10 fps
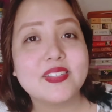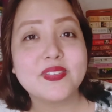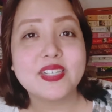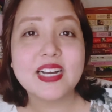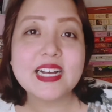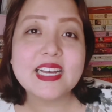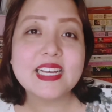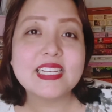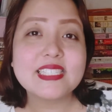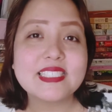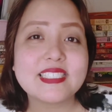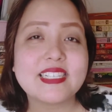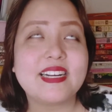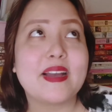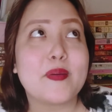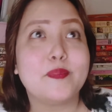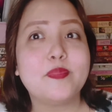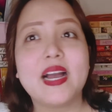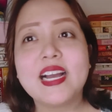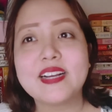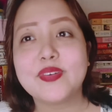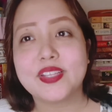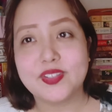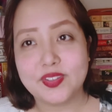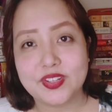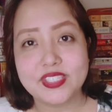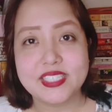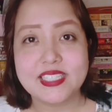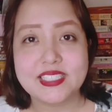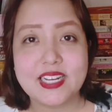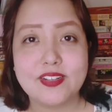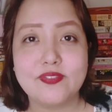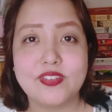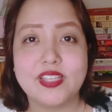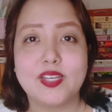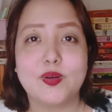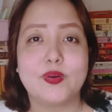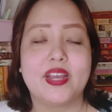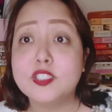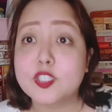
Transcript: so guys, I'm back with another sit-down video.